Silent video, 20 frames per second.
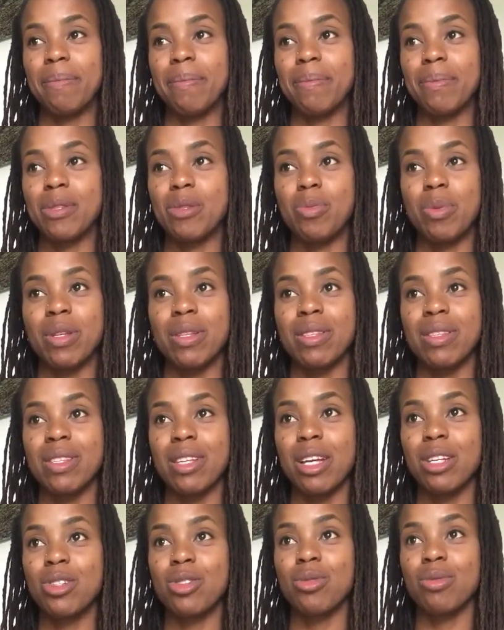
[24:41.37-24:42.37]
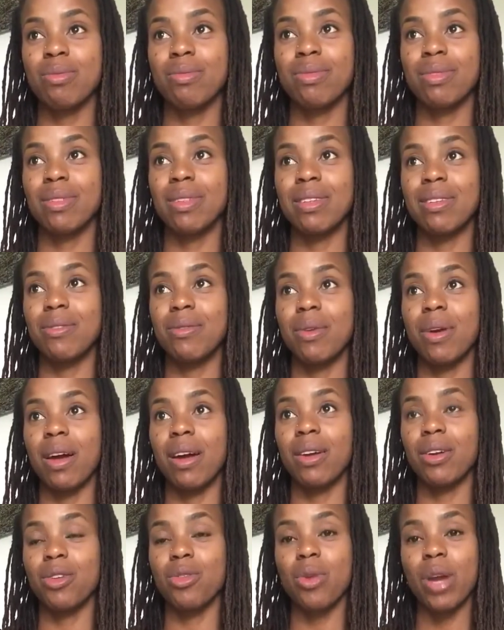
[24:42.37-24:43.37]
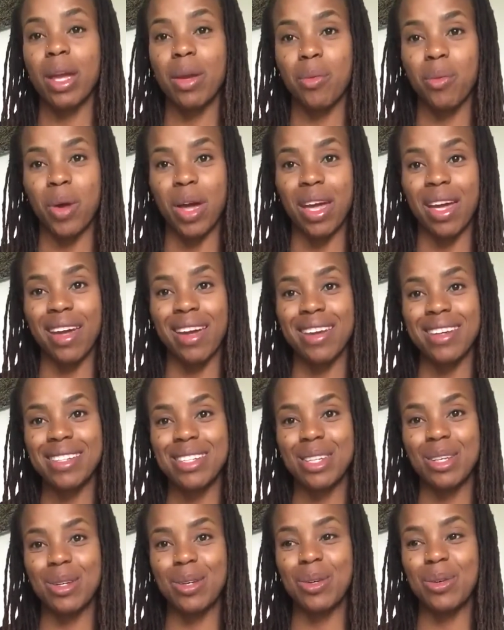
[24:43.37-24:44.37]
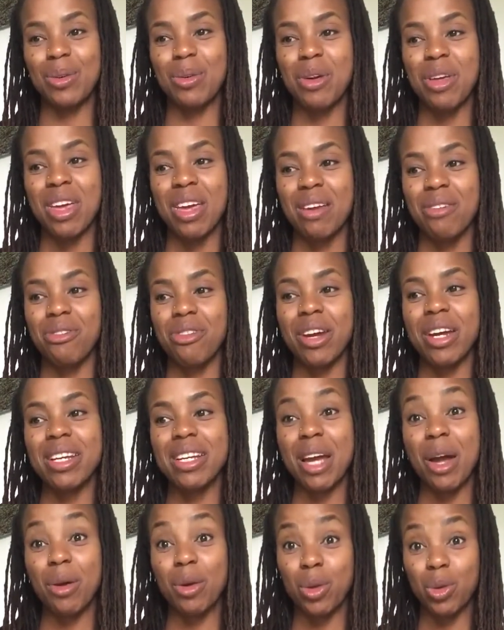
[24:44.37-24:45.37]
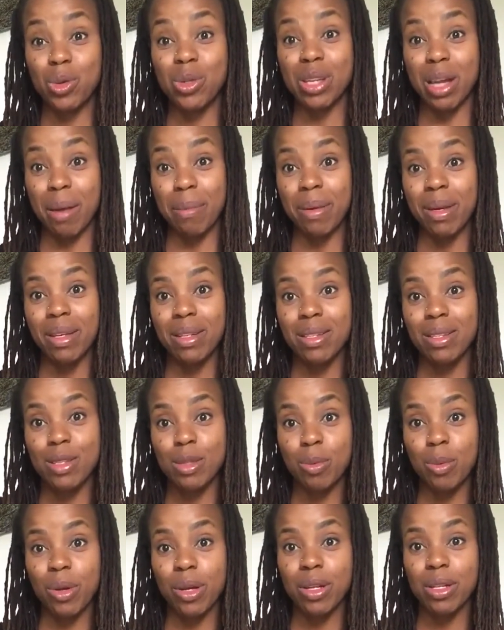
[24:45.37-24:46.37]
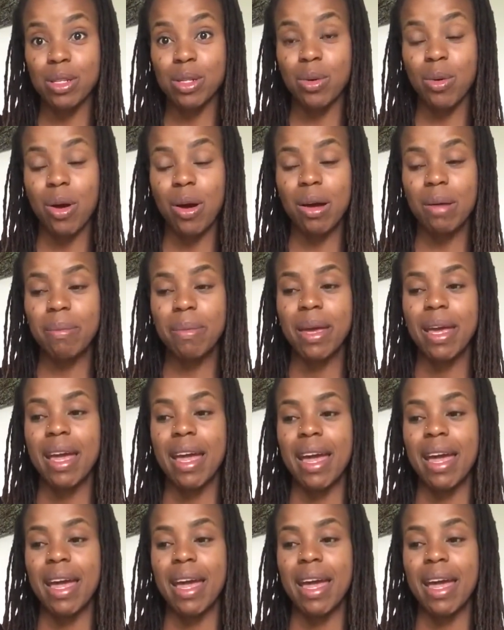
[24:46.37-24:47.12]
It's been such a great way to find out who's coming to Spring Squam,